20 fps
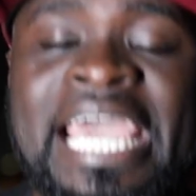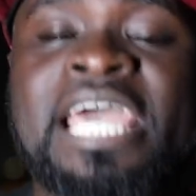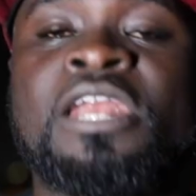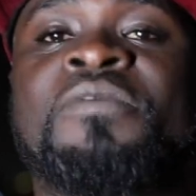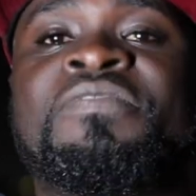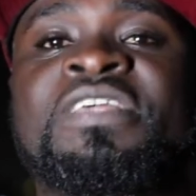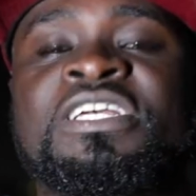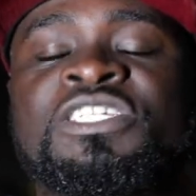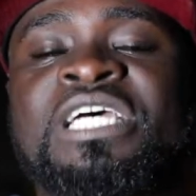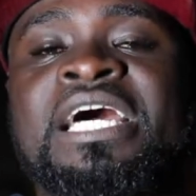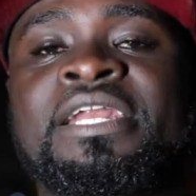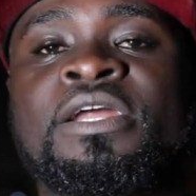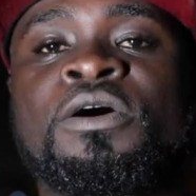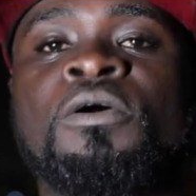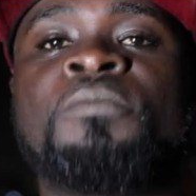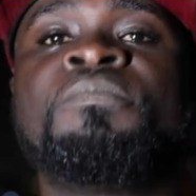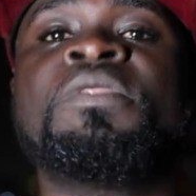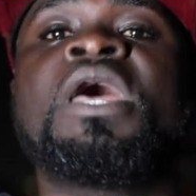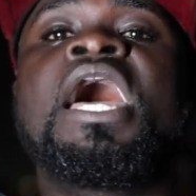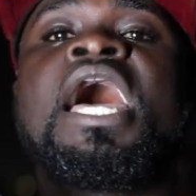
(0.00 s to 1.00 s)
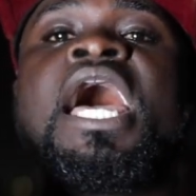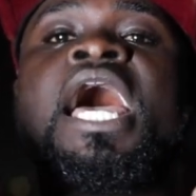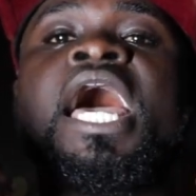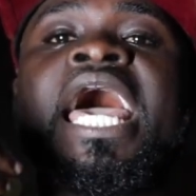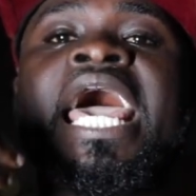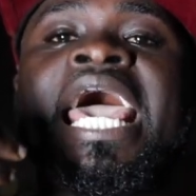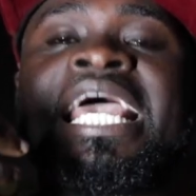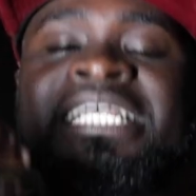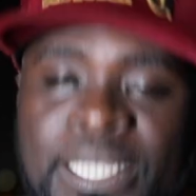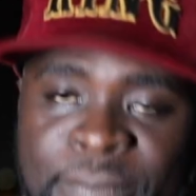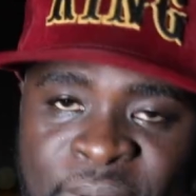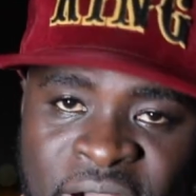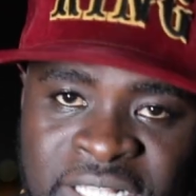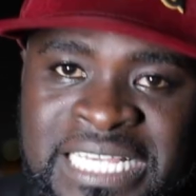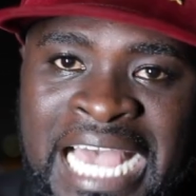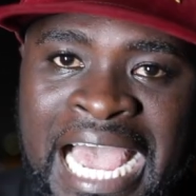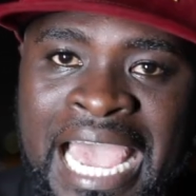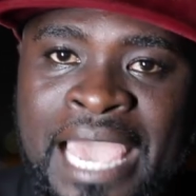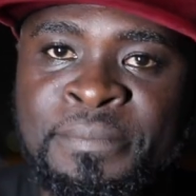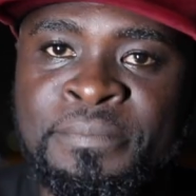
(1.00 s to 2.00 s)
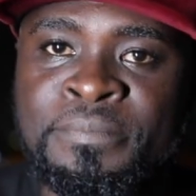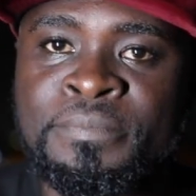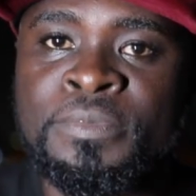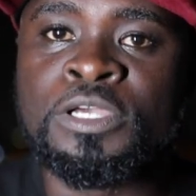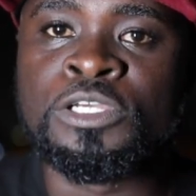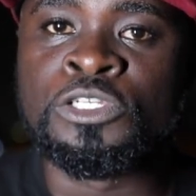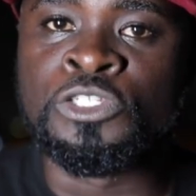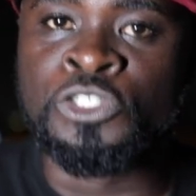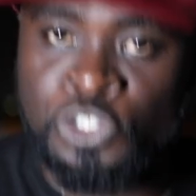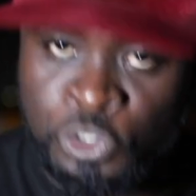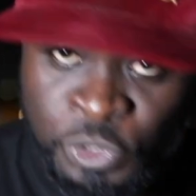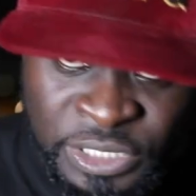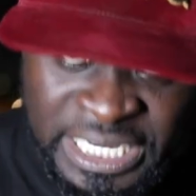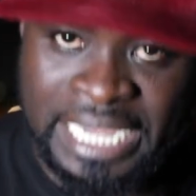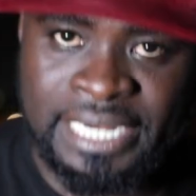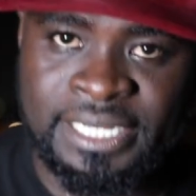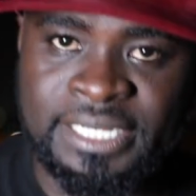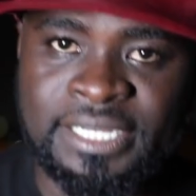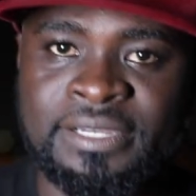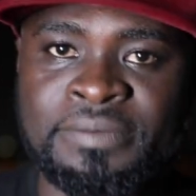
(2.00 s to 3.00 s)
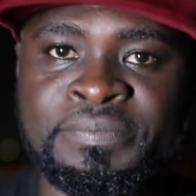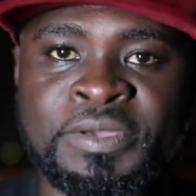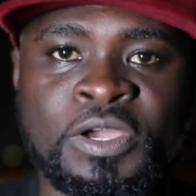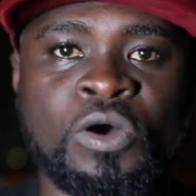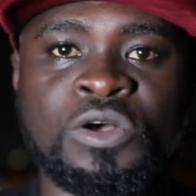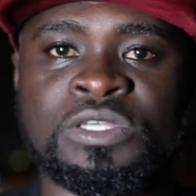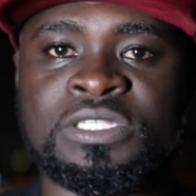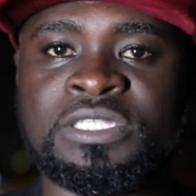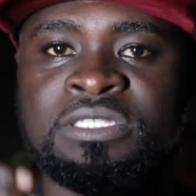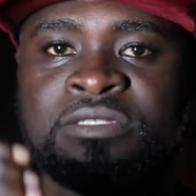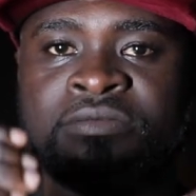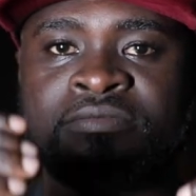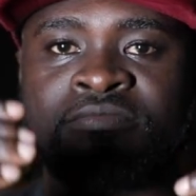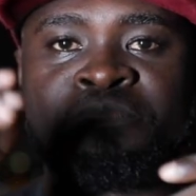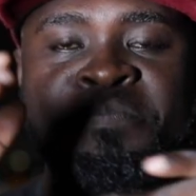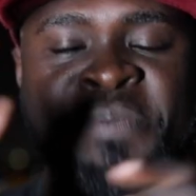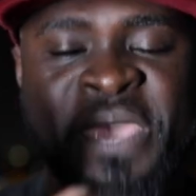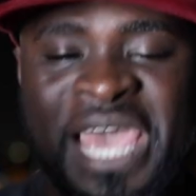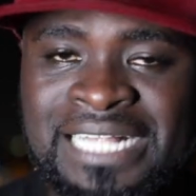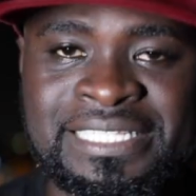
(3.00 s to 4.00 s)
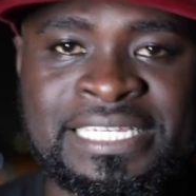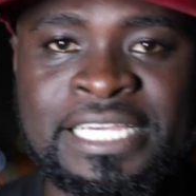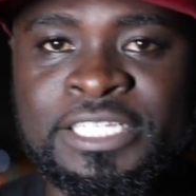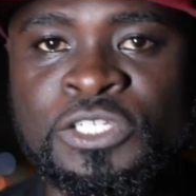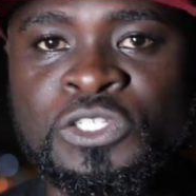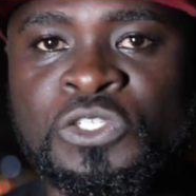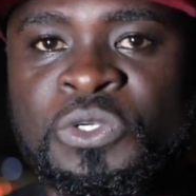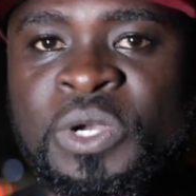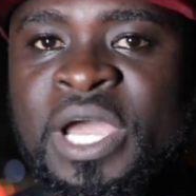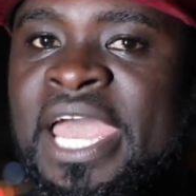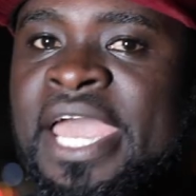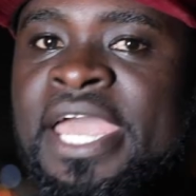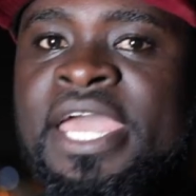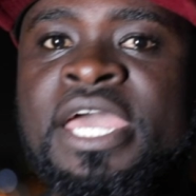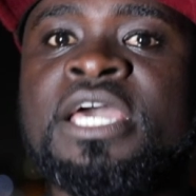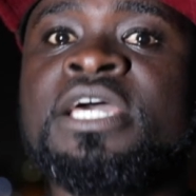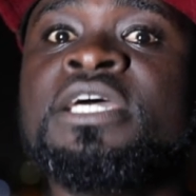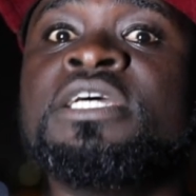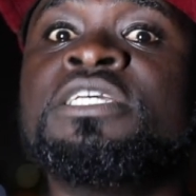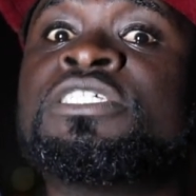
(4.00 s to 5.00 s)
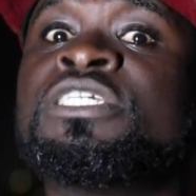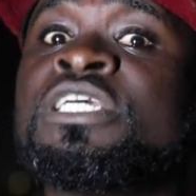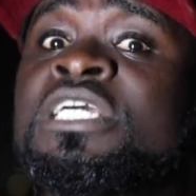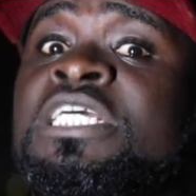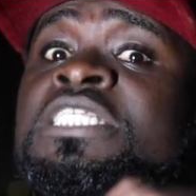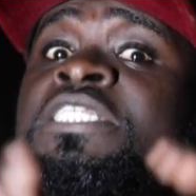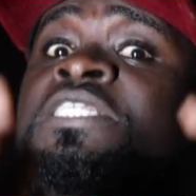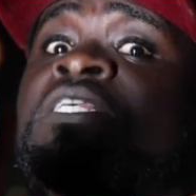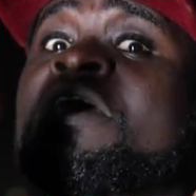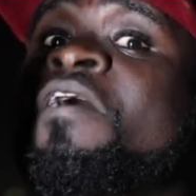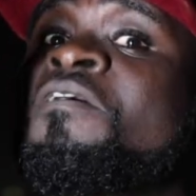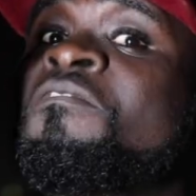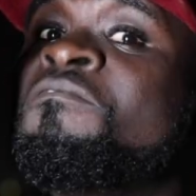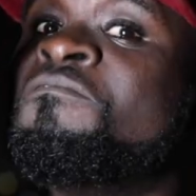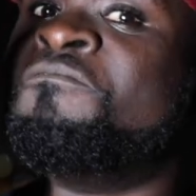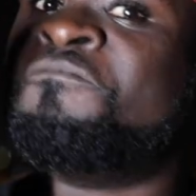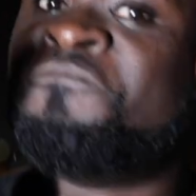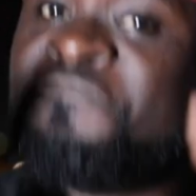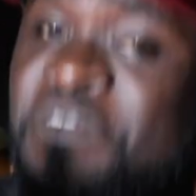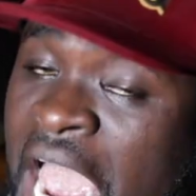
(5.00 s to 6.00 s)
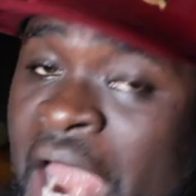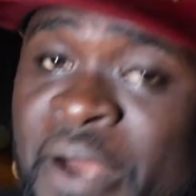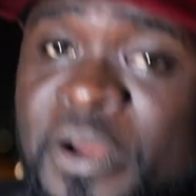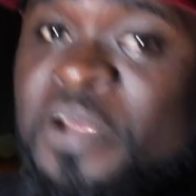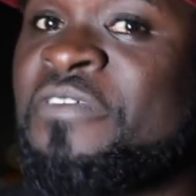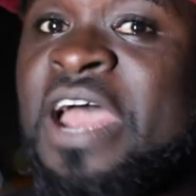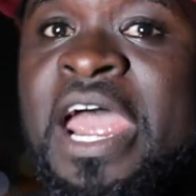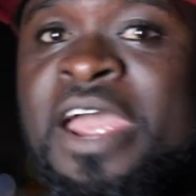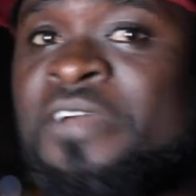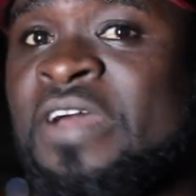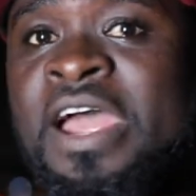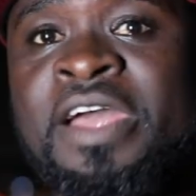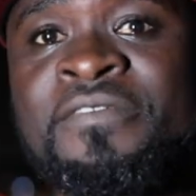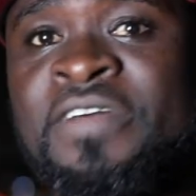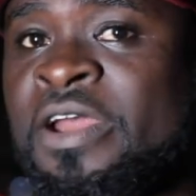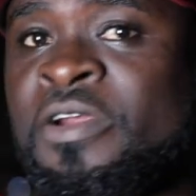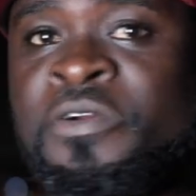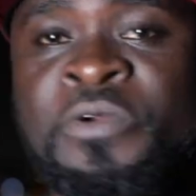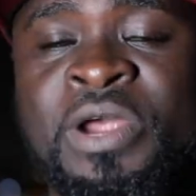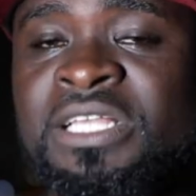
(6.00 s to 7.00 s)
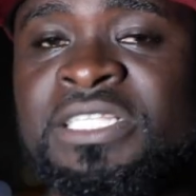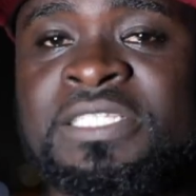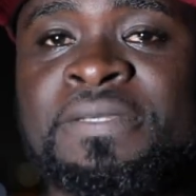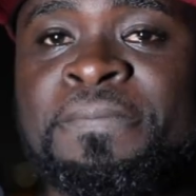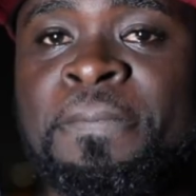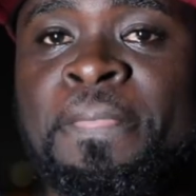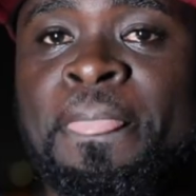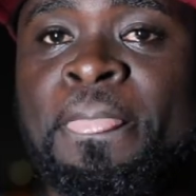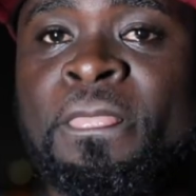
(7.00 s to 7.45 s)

heard of the channel, it's about time you did, because pay attention to her. She's very, very, very, very great.